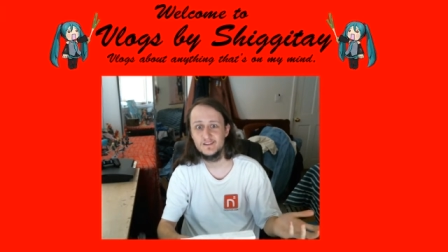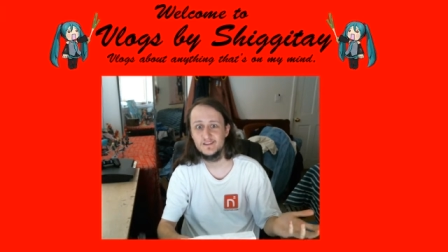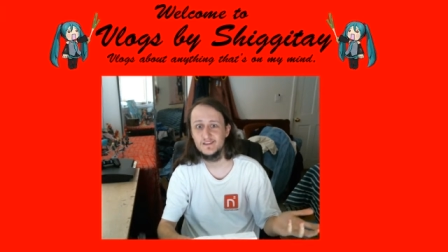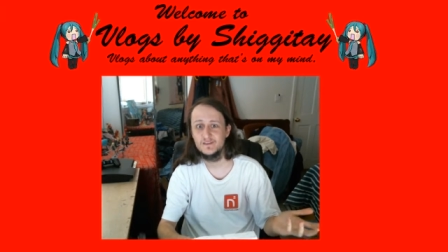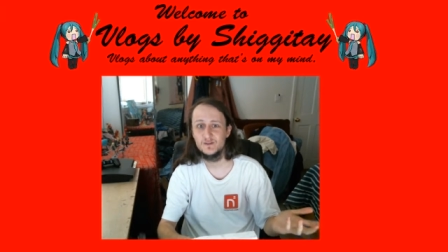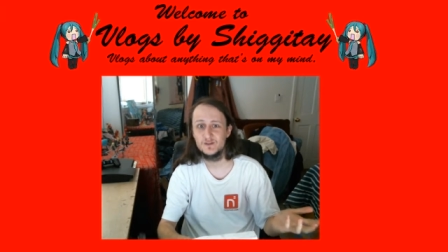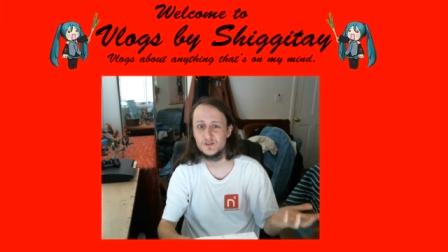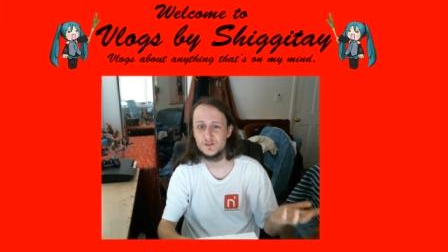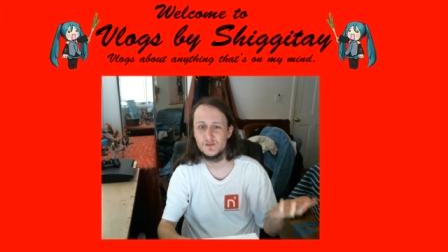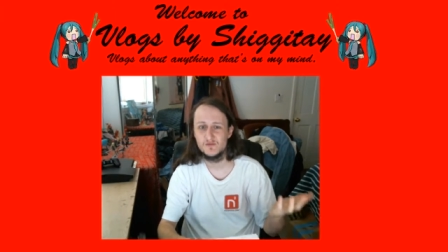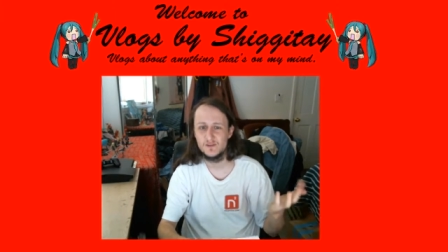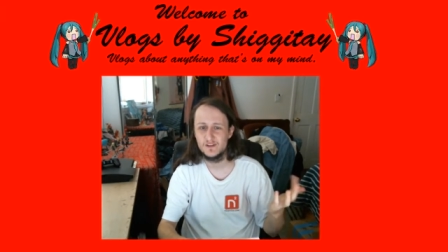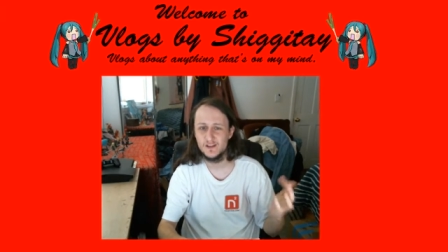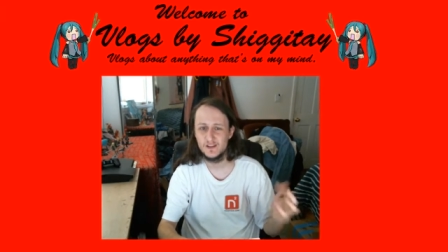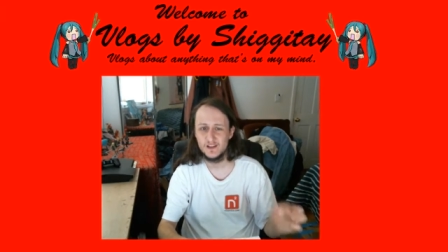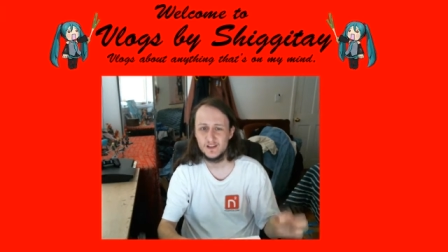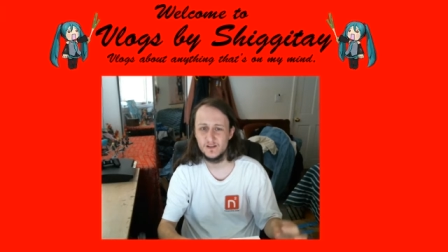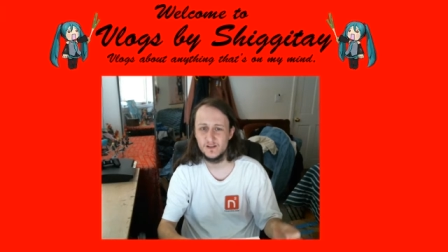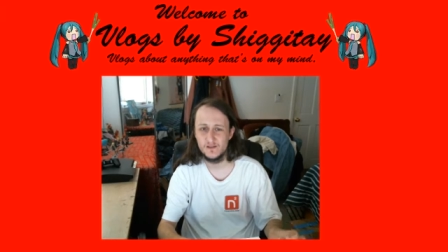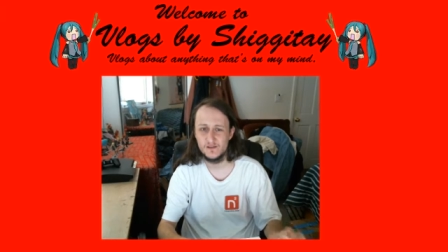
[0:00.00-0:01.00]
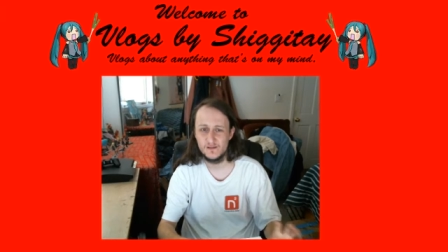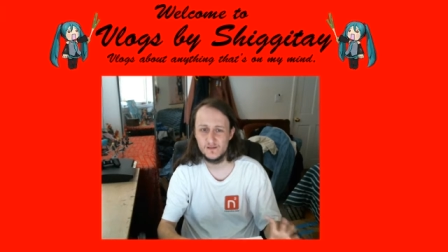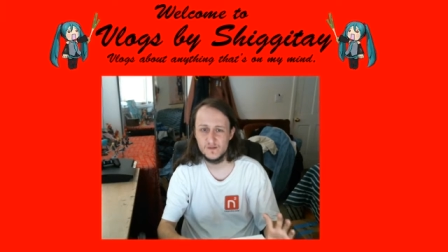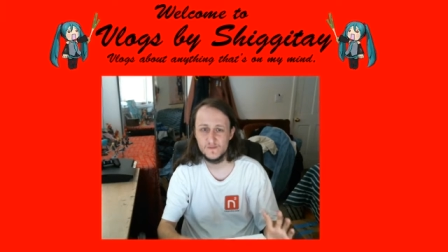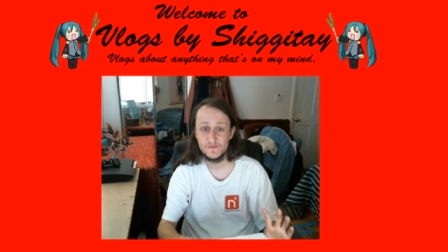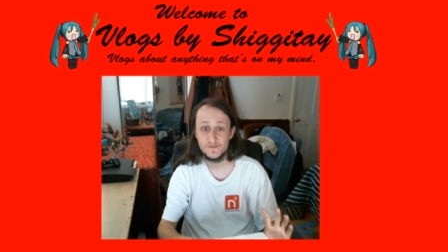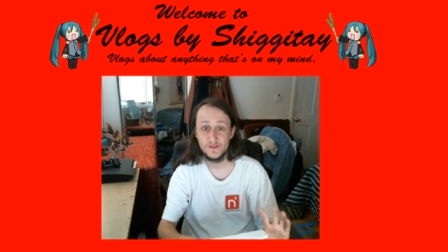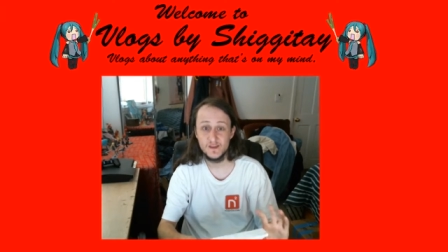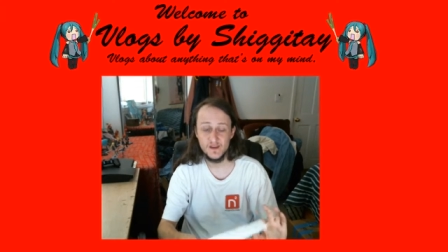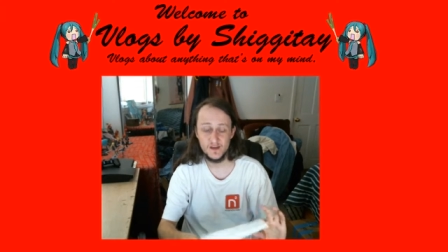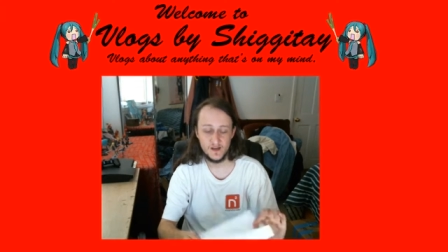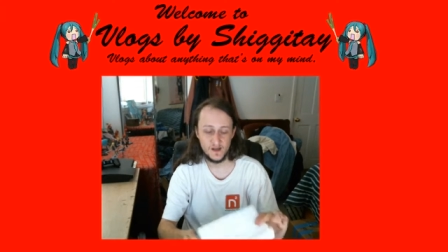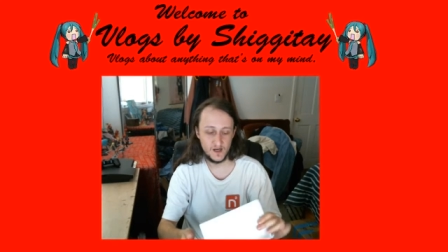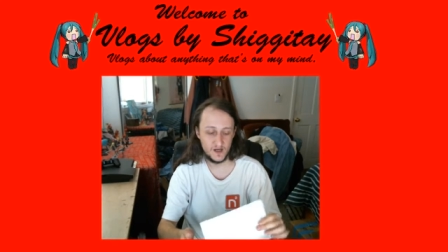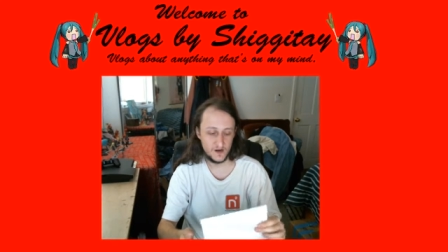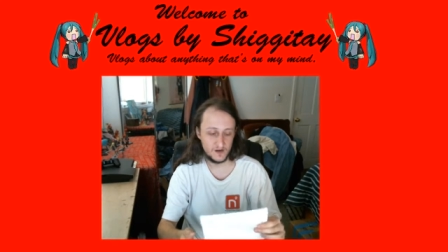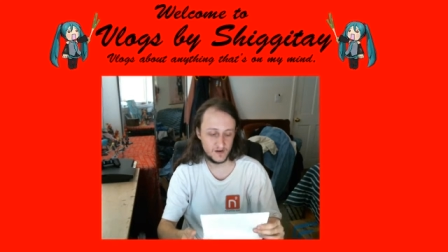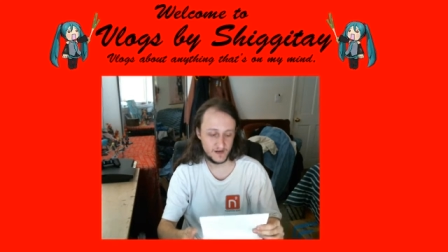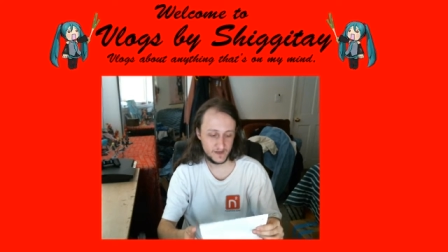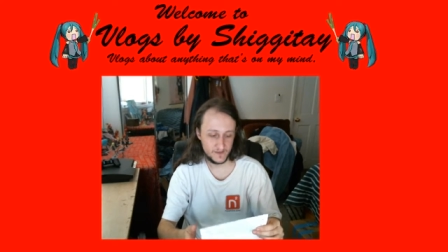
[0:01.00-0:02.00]
which is ridiculous.
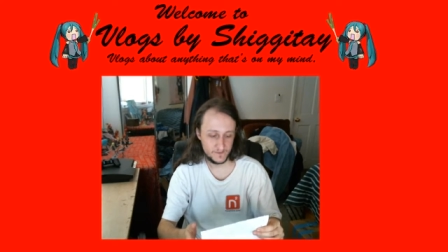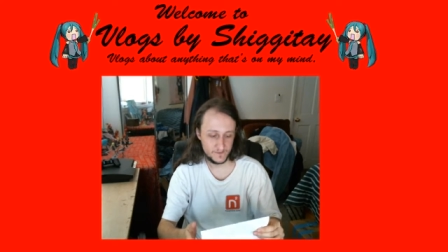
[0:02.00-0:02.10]
Alright.